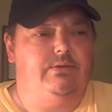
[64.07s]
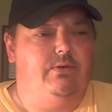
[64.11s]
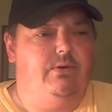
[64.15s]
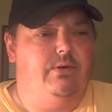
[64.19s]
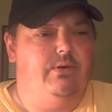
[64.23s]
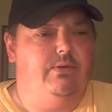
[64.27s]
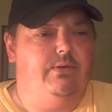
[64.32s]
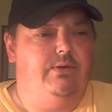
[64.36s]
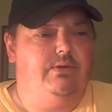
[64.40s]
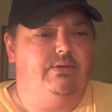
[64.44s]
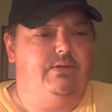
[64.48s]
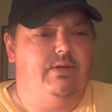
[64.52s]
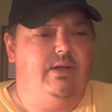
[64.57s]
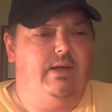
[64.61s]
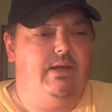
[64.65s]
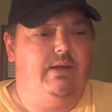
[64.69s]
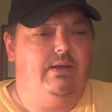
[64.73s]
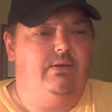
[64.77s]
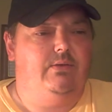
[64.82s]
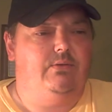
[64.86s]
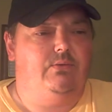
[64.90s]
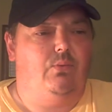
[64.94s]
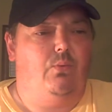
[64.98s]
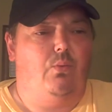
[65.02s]
during this
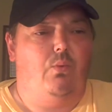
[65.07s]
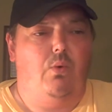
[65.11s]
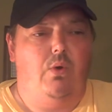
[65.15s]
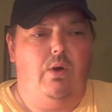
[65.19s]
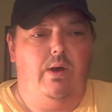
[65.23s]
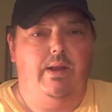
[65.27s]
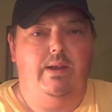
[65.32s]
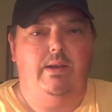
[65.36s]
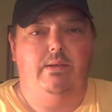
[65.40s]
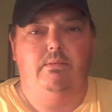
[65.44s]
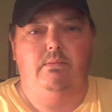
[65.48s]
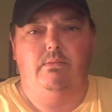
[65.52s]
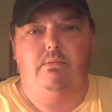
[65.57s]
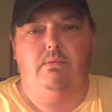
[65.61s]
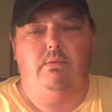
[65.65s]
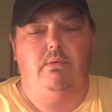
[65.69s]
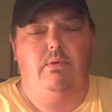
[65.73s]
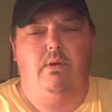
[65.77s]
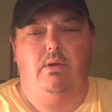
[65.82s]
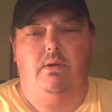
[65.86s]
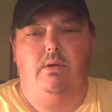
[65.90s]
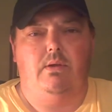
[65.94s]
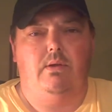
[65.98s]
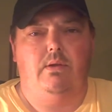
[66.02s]
thing because one,
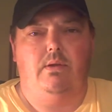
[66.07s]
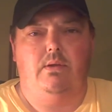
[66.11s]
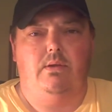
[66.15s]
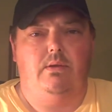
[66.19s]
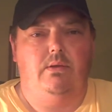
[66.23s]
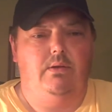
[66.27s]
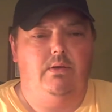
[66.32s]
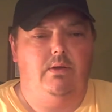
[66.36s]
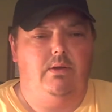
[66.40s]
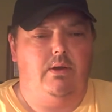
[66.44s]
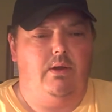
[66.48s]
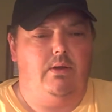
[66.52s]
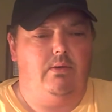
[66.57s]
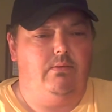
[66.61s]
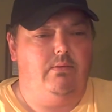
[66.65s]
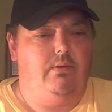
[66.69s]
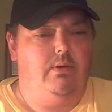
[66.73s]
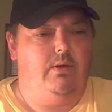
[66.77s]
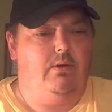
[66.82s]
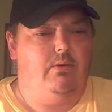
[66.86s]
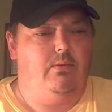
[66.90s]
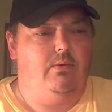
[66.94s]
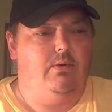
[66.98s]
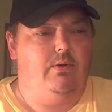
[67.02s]

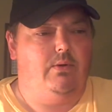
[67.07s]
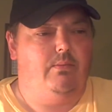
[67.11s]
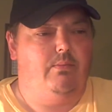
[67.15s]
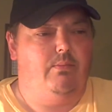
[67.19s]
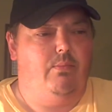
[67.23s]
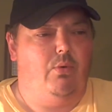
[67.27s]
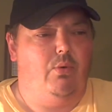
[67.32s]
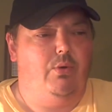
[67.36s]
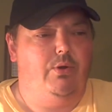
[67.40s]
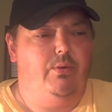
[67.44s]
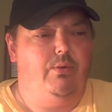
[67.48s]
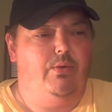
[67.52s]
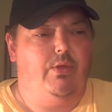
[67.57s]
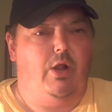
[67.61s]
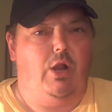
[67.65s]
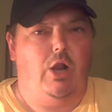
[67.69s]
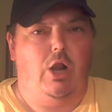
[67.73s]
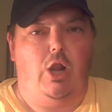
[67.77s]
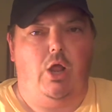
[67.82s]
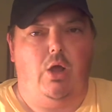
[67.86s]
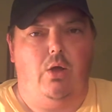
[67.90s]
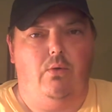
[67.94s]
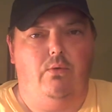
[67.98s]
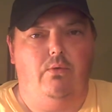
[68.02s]
I don't want to bore you with a
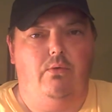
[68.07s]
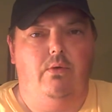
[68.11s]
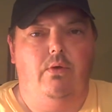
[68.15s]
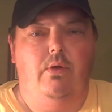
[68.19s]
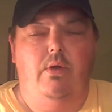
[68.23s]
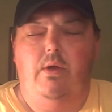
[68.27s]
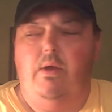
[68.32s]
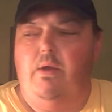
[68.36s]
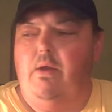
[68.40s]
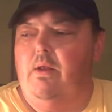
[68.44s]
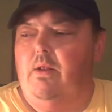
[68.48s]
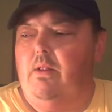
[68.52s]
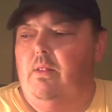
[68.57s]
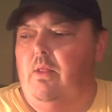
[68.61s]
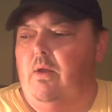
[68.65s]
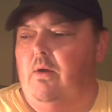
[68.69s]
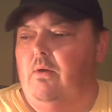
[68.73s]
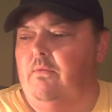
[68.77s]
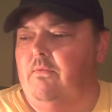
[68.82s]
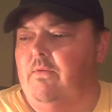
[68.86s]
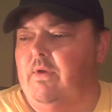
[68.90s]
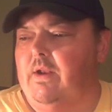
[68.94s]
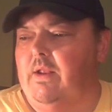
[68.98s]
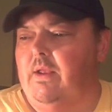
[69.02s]

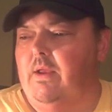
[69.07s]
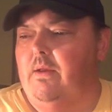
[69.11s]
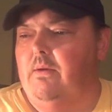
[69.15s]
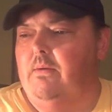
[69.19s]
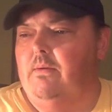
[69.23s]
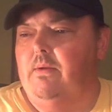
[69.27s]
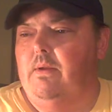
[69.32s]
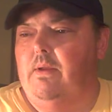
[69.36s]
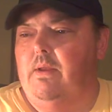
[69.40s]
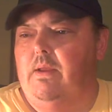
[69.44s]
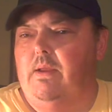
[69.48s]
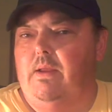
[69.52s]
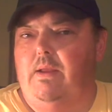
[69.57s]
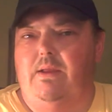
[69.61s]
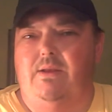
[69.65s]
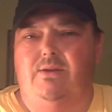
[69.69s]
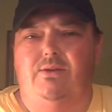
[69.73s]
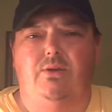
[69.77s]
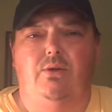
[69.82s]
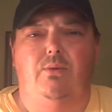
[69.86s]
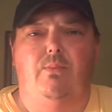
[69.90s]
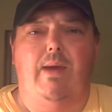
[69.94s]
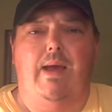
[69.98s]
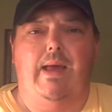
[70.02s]
long video. And
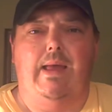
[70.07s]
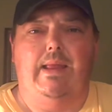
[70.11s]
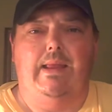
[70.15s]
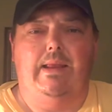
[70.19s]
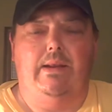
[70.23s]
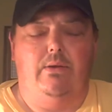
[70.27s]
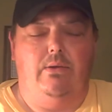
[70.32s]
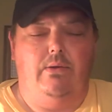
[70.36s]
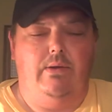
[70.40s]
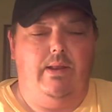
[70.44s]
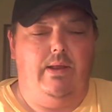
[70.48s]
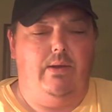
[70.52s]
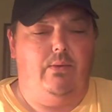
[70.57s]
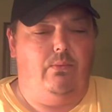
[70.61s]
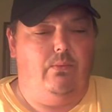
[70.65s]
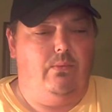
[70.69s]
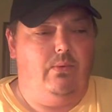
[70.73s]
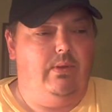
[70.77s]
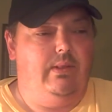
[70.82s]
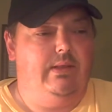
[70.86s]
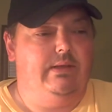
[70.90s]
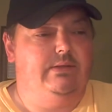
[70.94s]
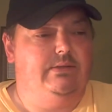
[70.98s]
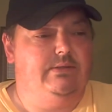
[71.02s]
two, my internet
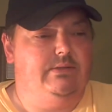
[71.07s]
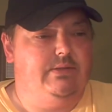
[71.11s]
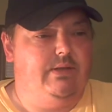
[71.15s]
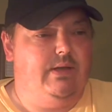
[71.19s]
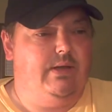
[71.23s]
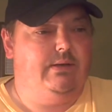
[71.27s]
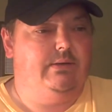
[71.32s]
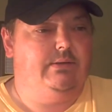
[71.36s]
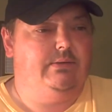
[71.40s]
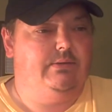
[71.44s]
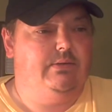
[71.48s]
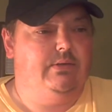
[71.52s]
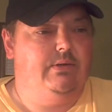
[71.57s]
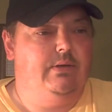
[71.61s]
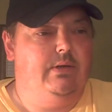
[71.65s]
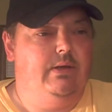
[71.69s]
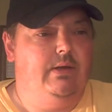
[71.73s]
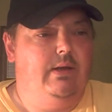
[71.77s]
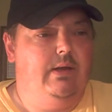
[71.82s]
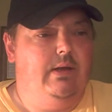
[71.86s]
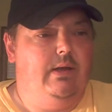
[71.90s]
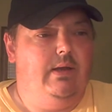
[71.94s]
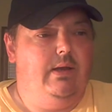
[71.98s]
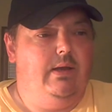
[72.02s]
really sucks.
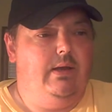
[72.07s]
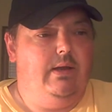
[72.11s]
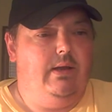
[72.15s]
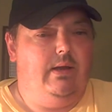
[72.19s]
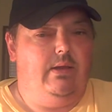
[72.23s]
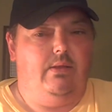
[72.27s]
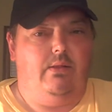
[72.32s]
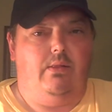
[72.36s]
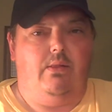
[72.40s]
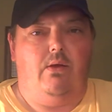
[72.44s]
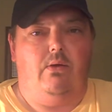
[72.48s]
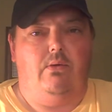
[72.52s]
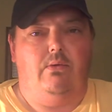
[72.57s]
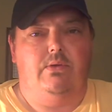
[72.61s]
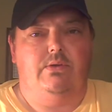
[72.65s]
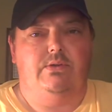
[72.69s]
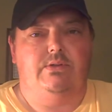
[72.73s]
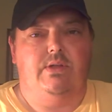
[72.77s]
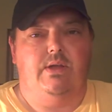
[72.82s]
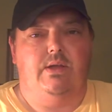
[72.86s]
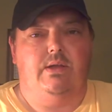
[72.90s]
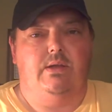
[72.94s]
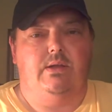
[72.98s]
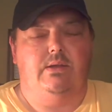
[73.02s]
And the longer this
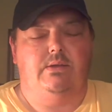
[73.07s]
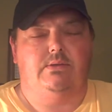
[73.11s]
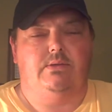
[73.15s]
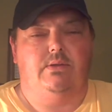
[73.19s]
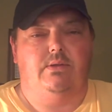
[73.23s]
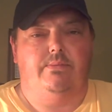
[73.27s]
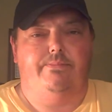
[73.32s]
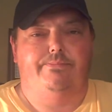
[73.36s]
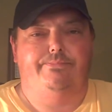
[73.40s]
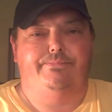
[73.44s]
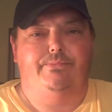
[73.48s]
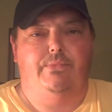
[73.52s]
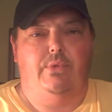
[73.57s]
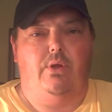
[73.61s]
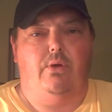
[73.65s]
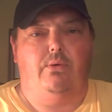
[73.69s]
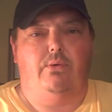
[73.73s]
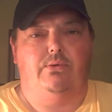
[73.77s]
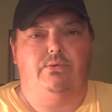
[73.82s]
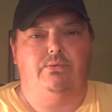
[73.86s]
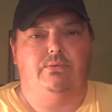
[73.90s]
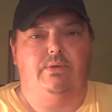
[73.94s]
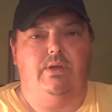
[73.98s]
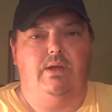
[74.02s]
thing is, the
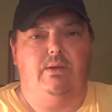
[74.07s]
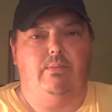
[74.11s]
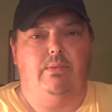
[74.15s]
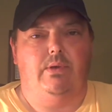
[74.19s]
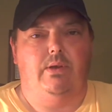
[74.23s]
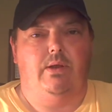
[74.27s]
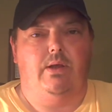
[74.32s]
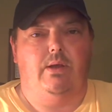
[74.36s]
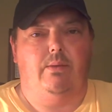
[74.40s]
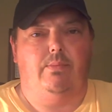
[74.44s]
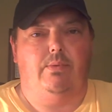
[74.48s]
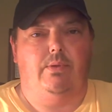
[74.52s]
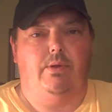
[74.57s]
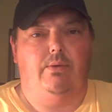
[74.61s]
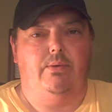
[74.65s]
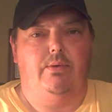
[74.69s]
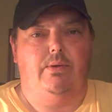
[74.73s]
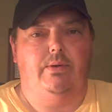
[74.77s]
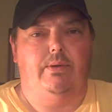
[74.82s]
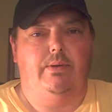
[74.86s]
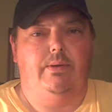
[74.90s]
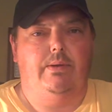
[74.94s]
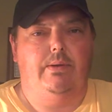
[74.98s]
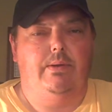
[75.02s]
longer it's going to take me to upload
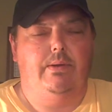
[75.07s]
it.